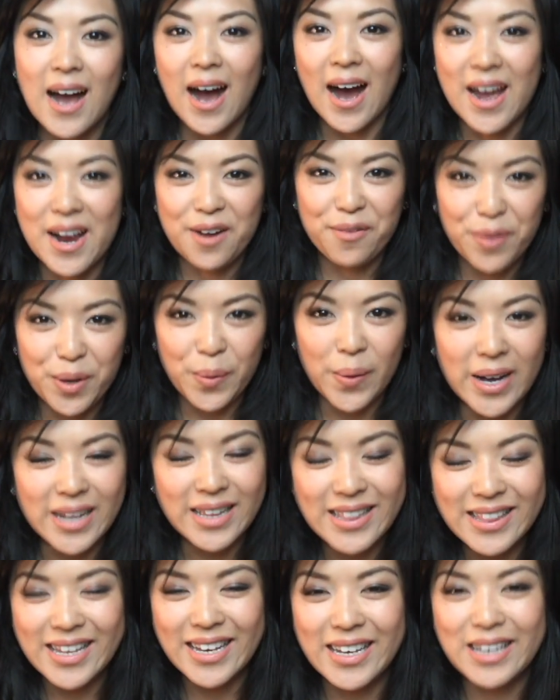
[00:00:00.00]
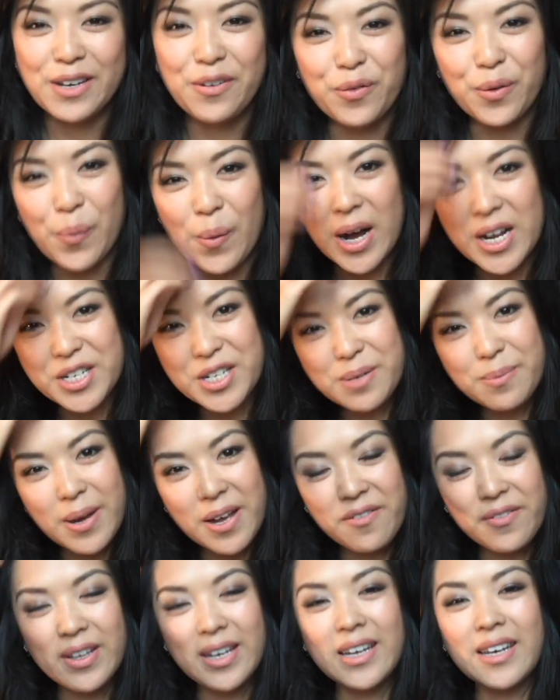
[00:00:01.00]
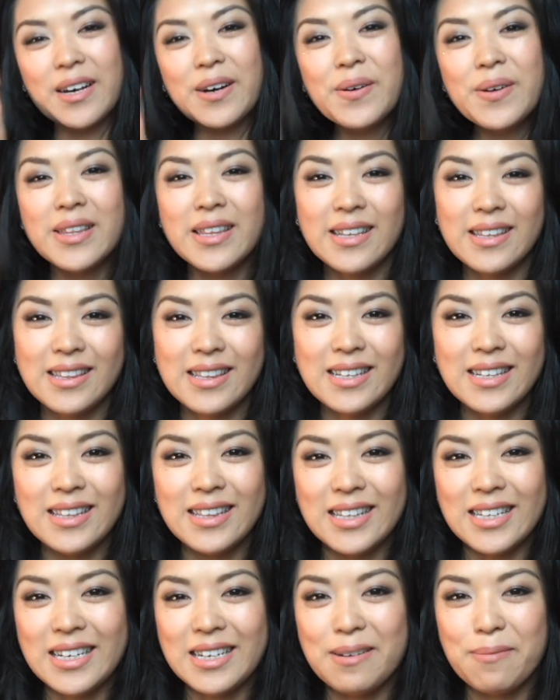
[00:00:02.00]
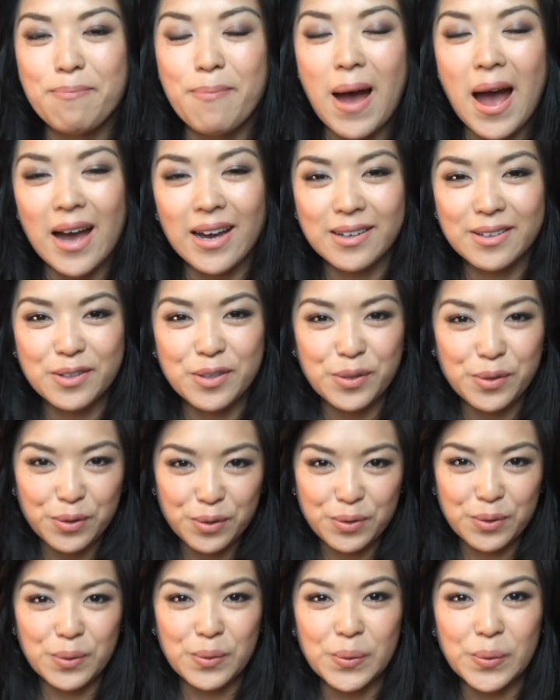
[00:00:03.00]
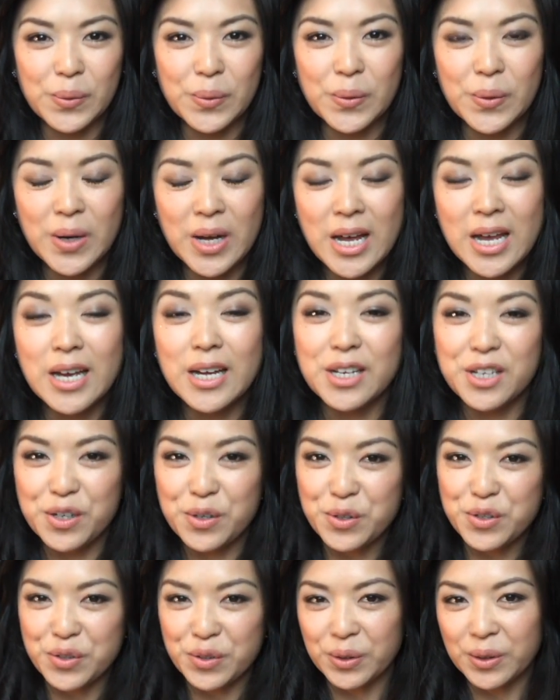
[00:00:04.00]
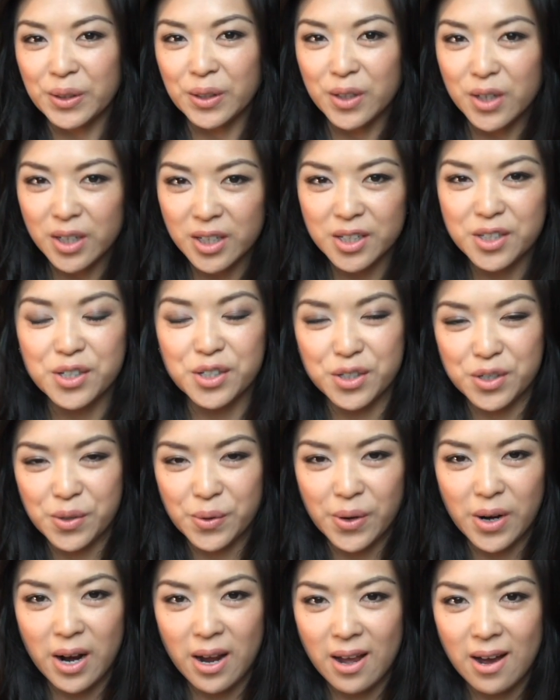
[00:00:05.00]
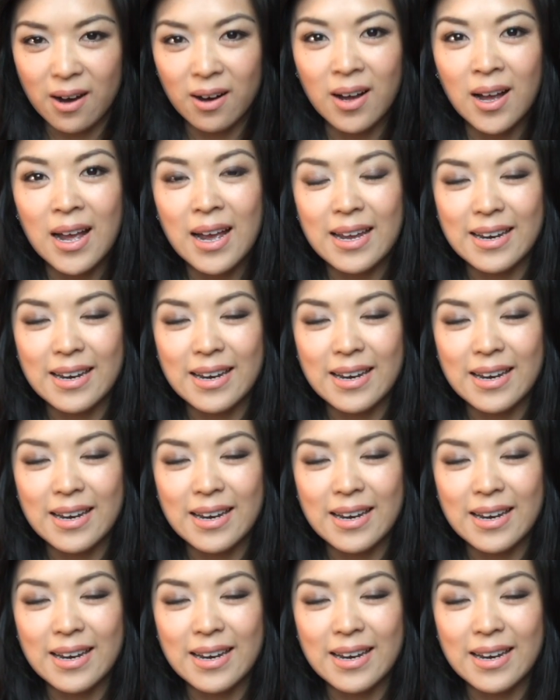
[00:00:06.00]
Hi everyone, thank you for watching my video. This is the back to school neutral look tutorial.